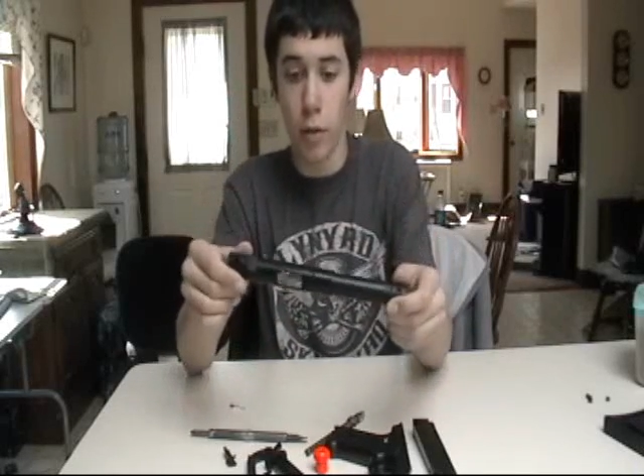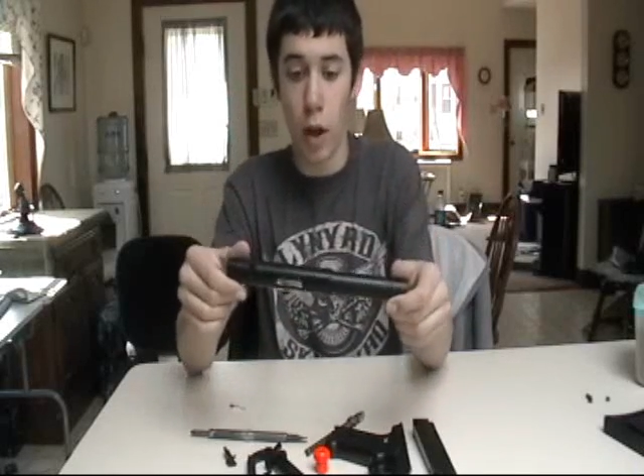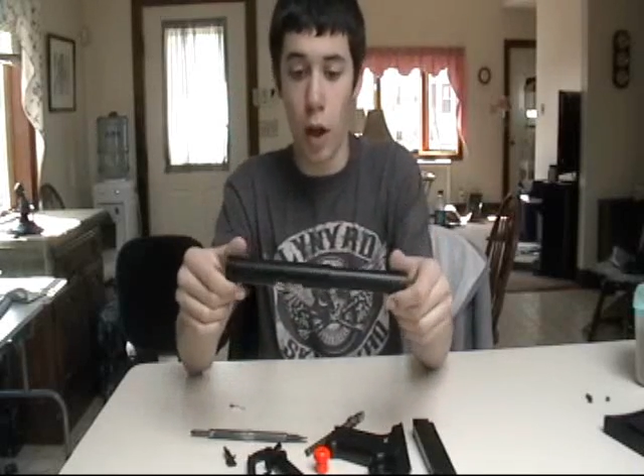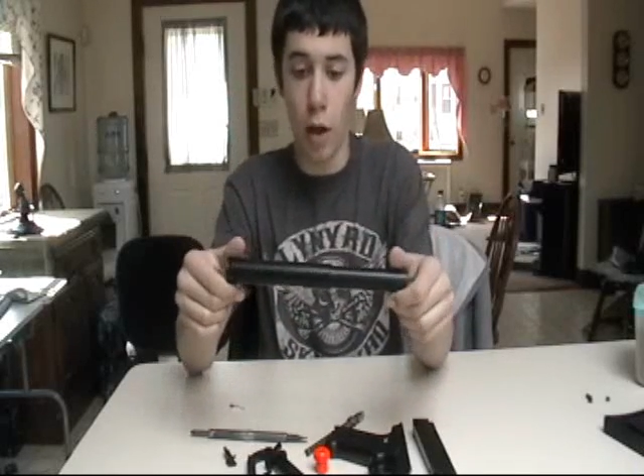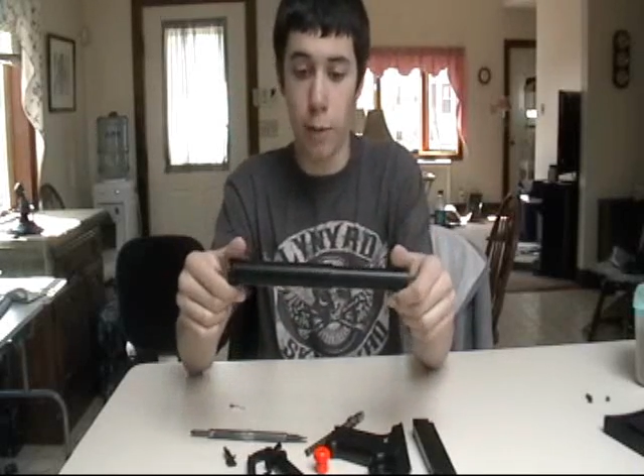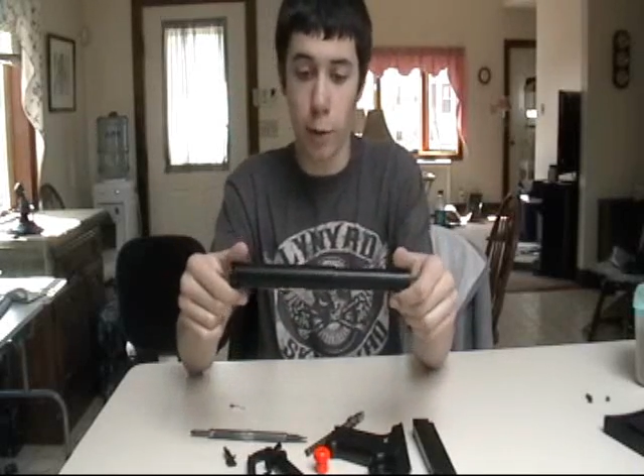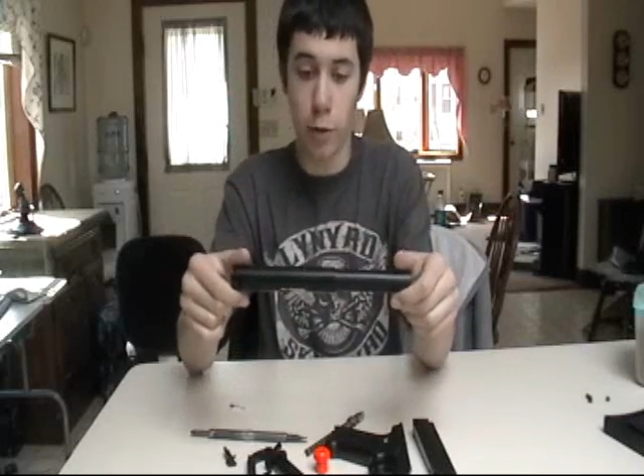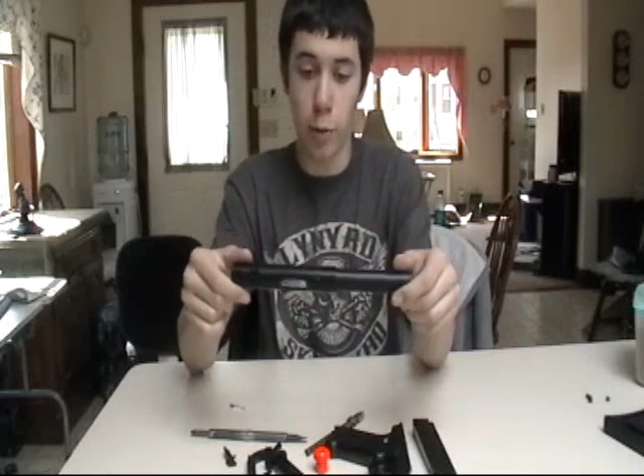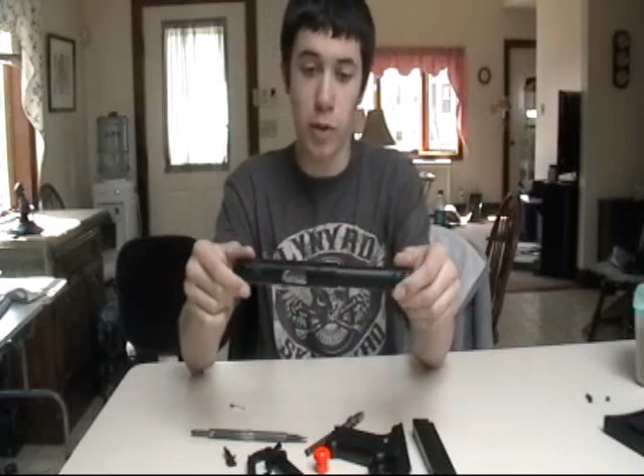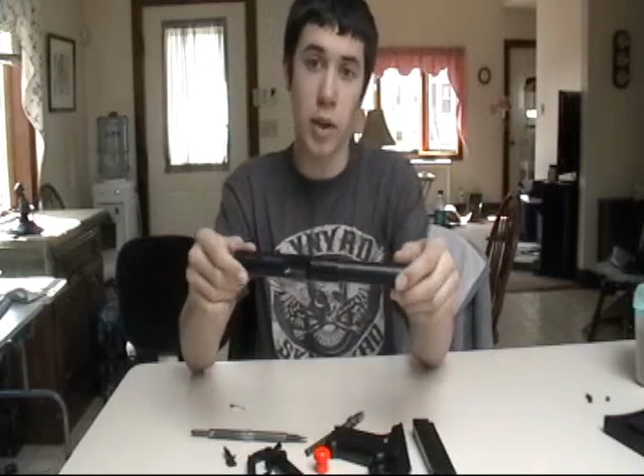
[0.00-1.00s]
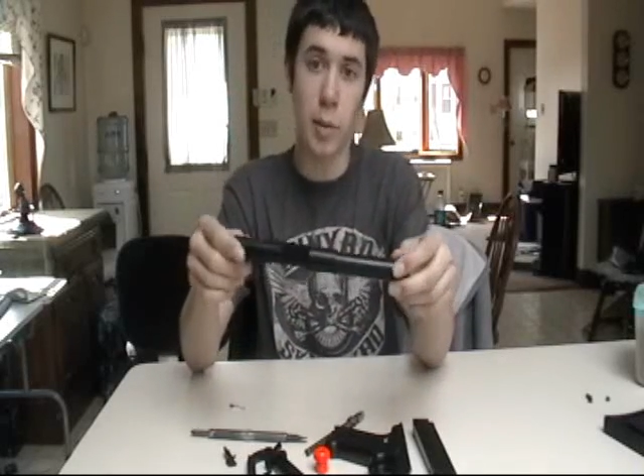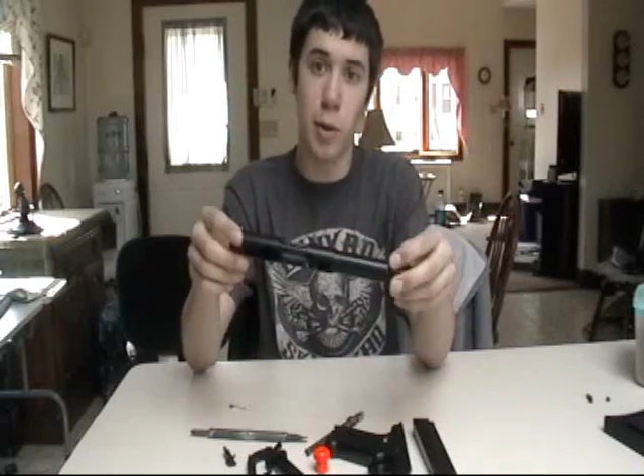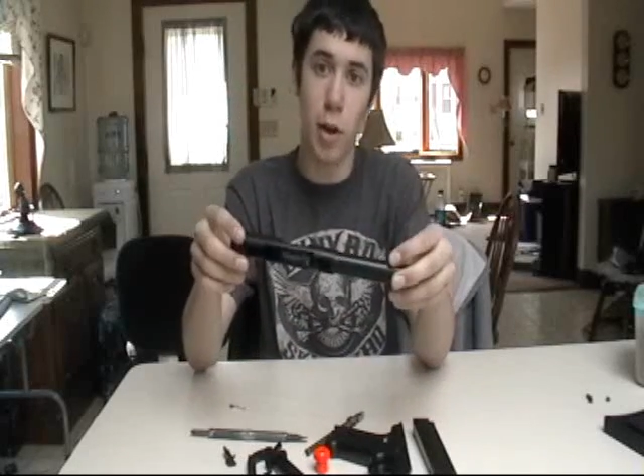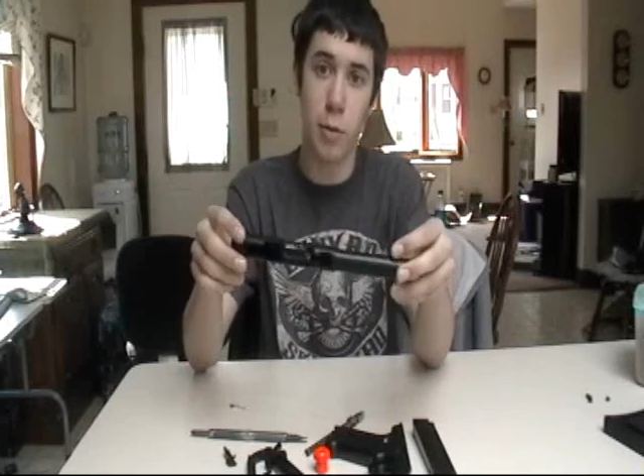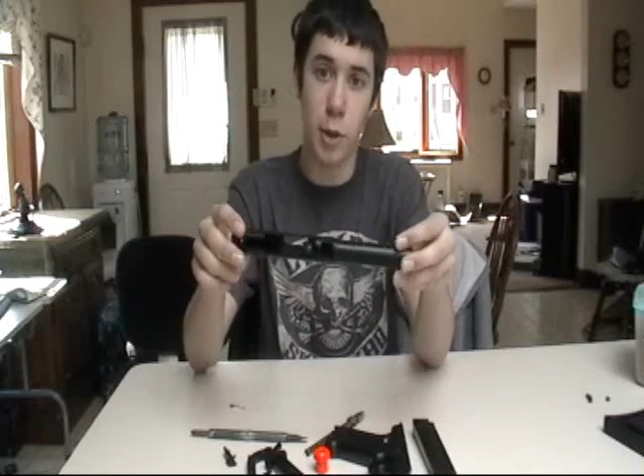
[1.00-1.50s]
First you want to
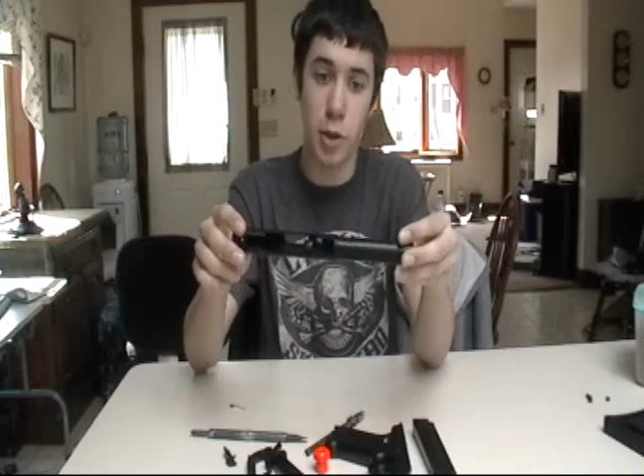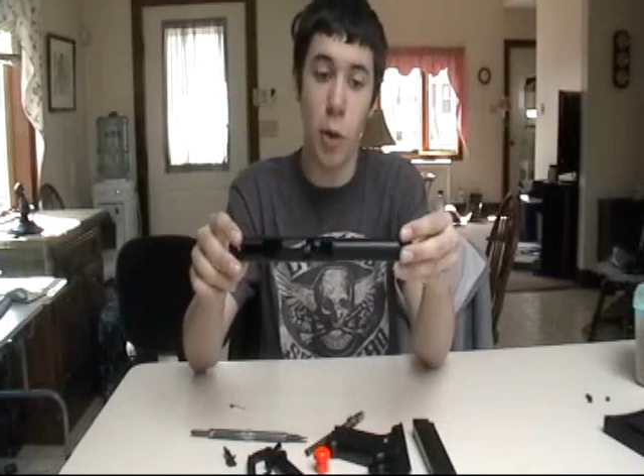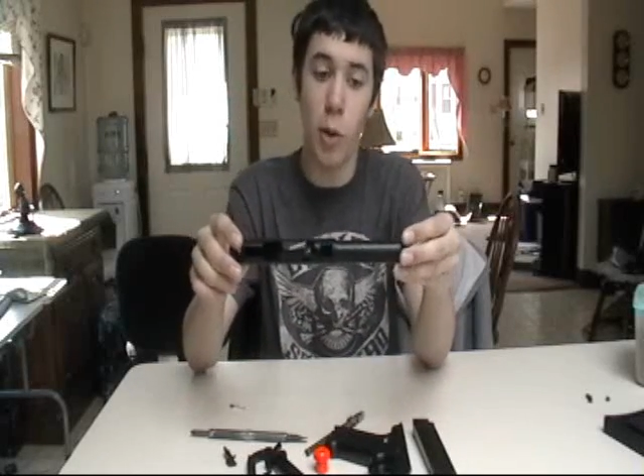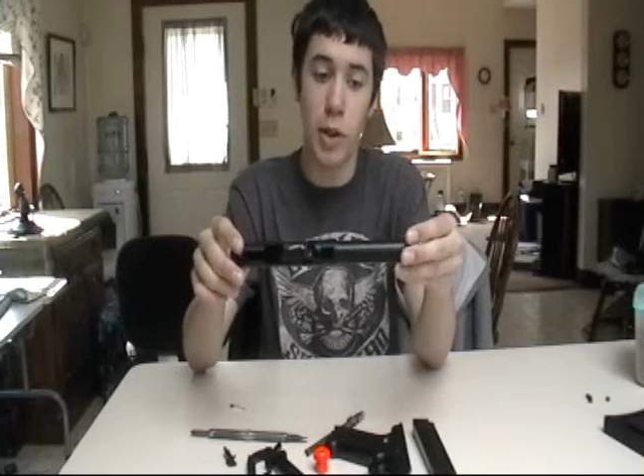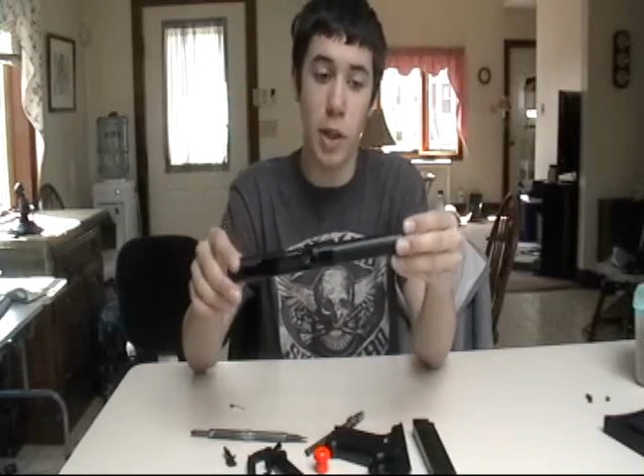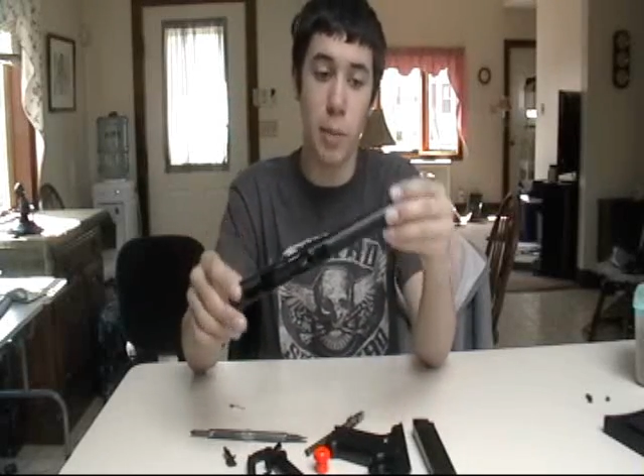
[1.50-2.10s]
tape off what you don't want to